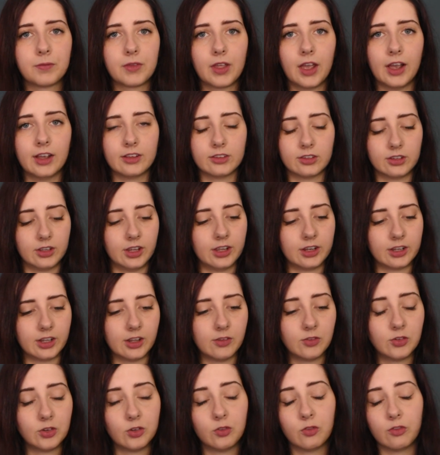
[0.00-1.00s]
as it
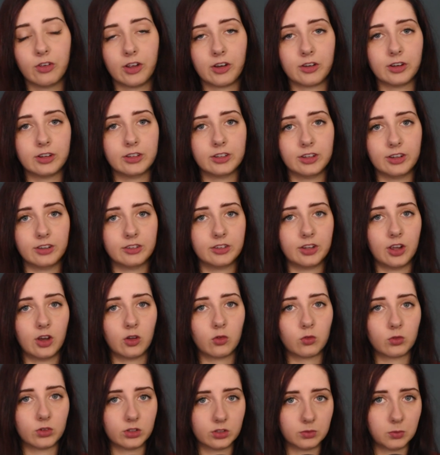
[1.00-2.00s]
gives you very
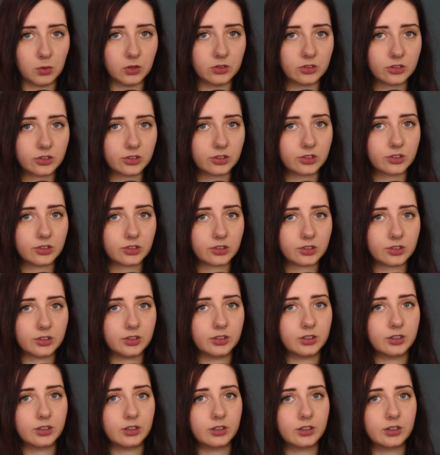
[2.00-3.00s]
detailed responses.
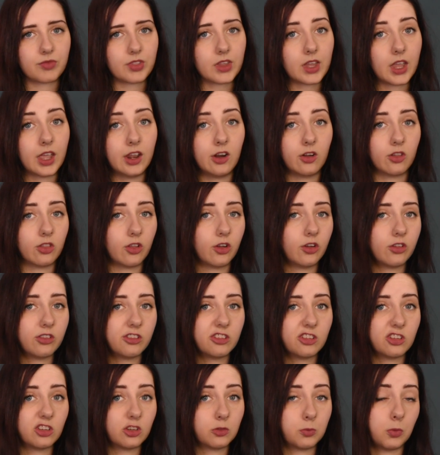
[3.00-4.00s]
And although
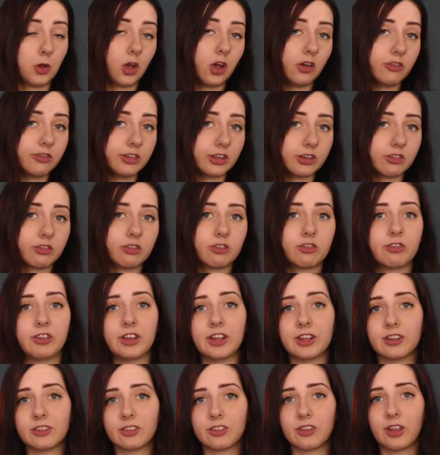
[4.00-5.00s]
this is perfect for
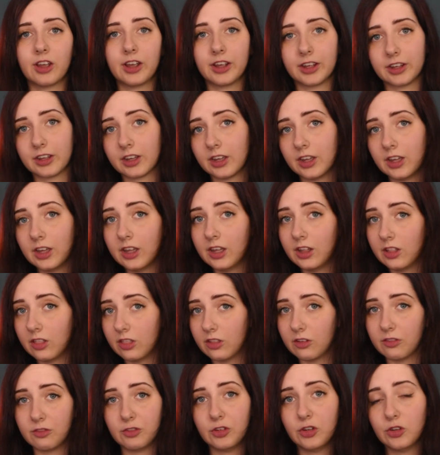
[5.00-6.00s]
things like
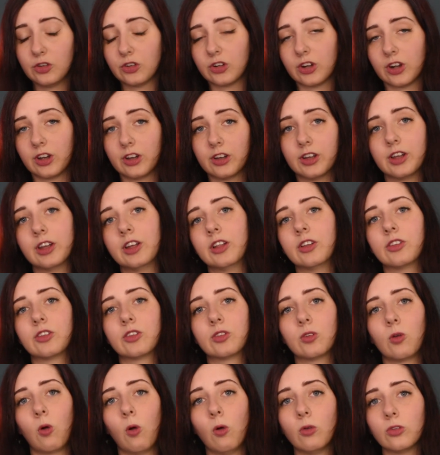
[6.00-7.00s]
the future,
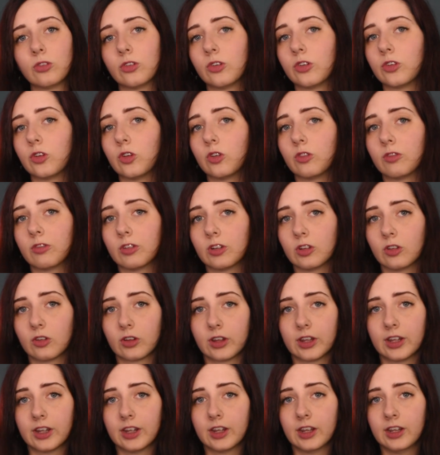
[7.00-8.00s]
it's also good for
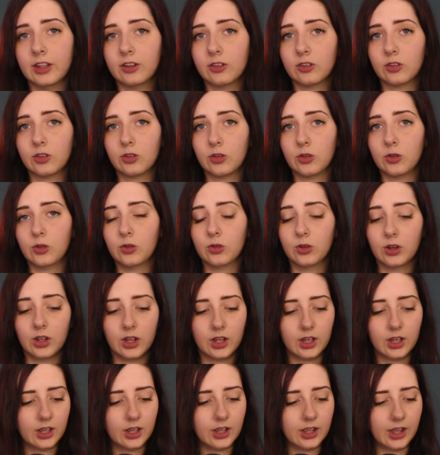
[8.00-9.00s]
looking into
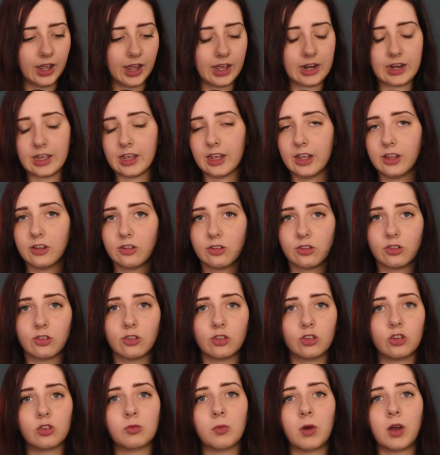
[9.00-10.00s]
any
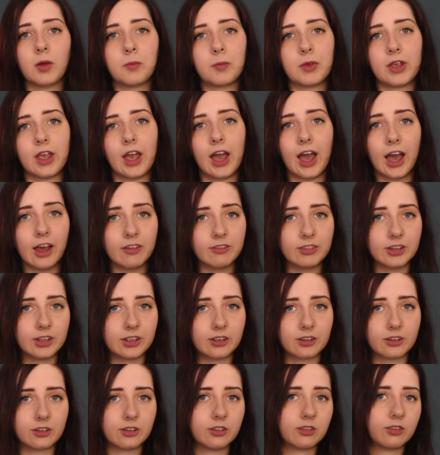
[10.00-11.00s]
issues you might be
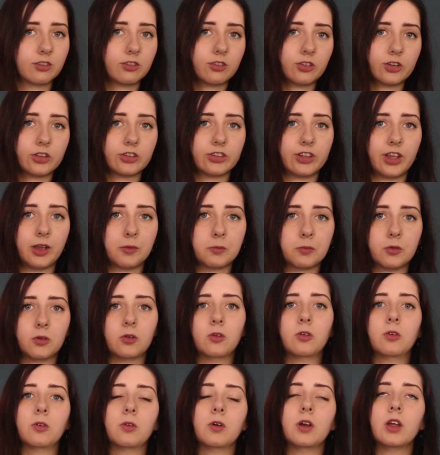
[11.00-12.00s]
having. For
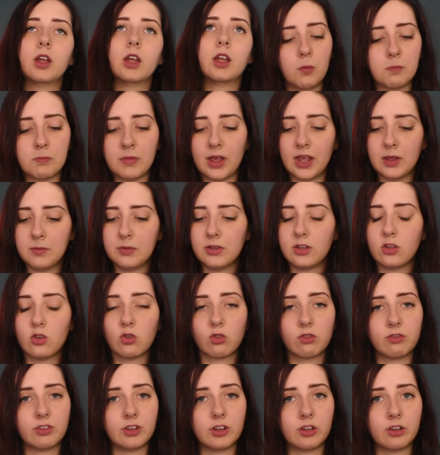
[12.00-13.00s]
example, maybe you're
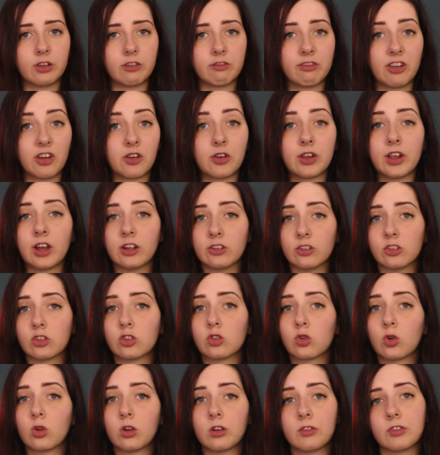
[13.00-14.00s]
feeling very
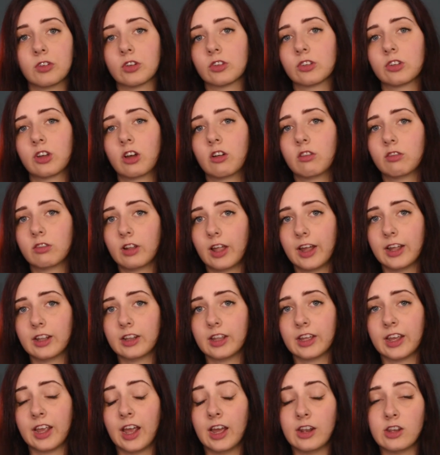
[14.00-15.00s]
unsure of yourself
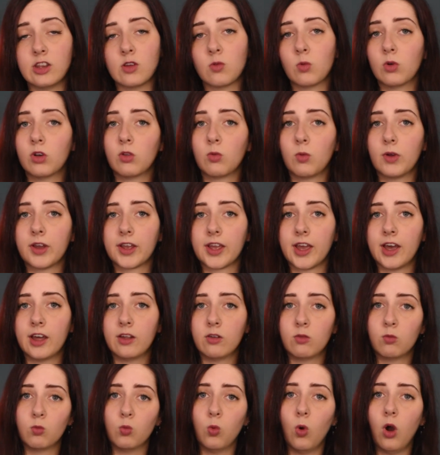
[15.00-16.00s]
lately and you want to work out
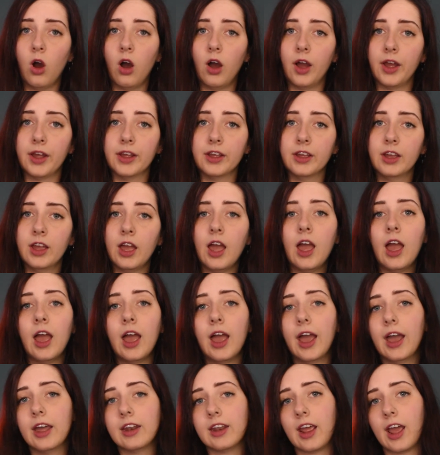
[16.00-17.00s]
why
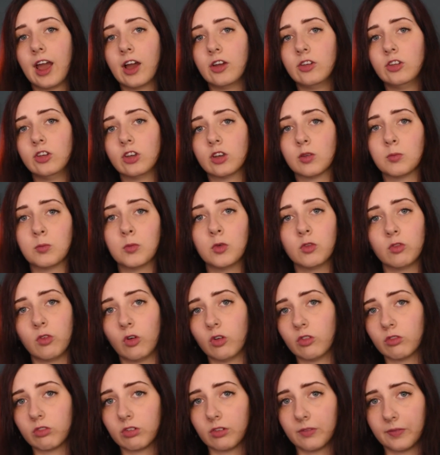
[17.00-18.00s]
and how you can move
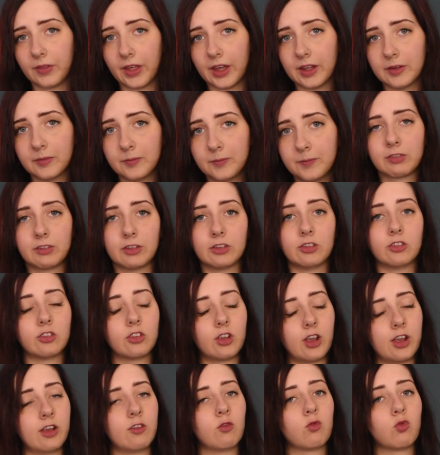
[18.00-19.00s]
on from that. This is
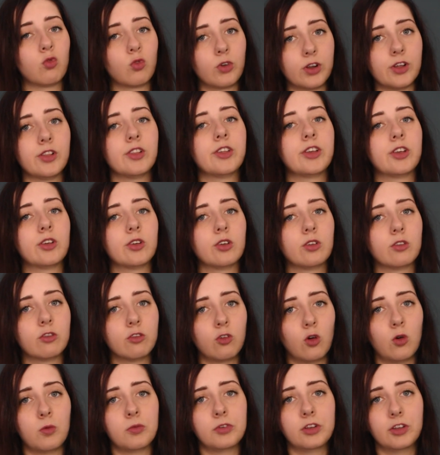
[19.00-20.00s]
a really good
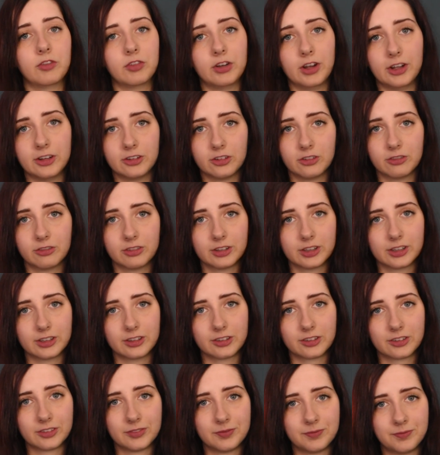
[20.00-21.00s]
form of divination for
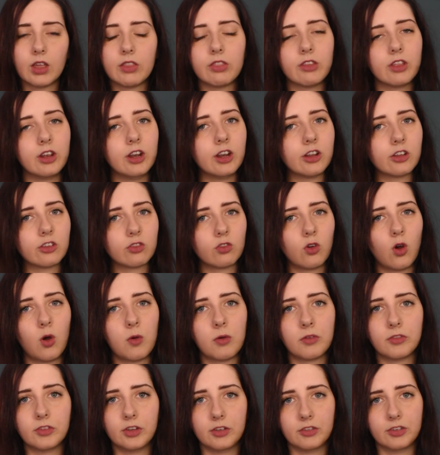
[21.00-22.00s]
this. The next form
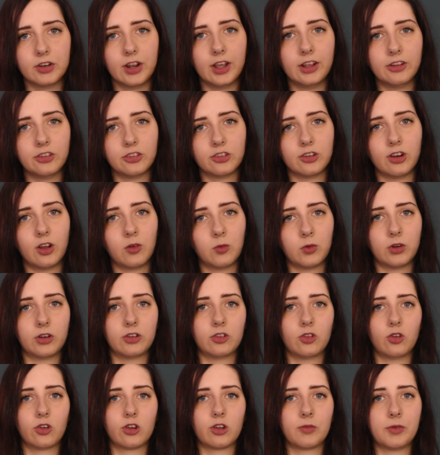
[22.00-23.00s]
of divination I want
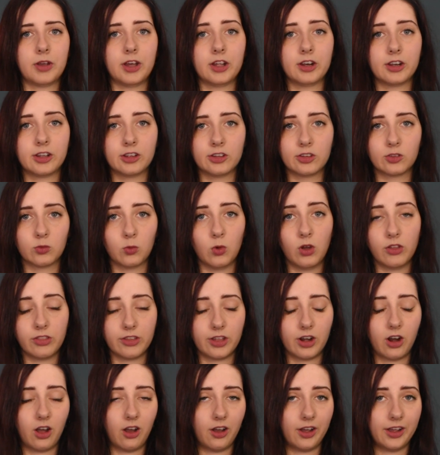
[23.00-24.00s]
to talk about is one
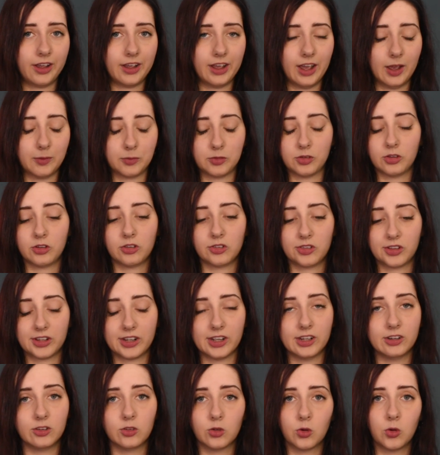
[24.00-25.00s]
that I absolutely
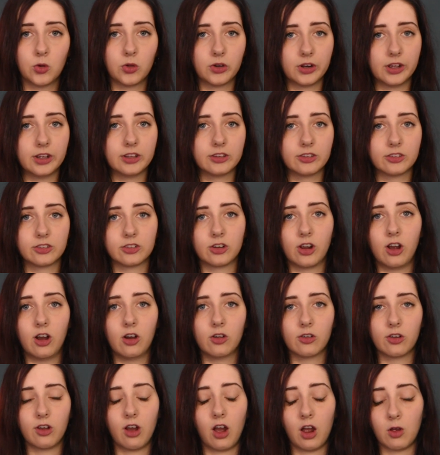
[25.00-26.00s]
adored as a
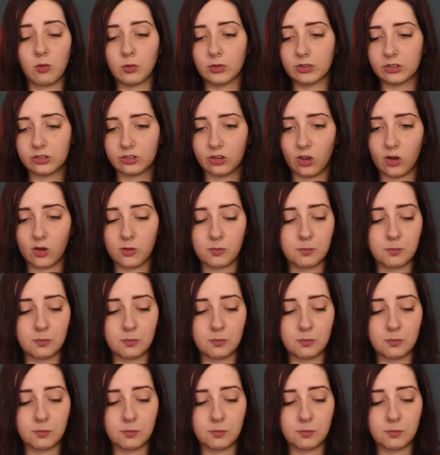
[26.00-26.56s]
child. I was so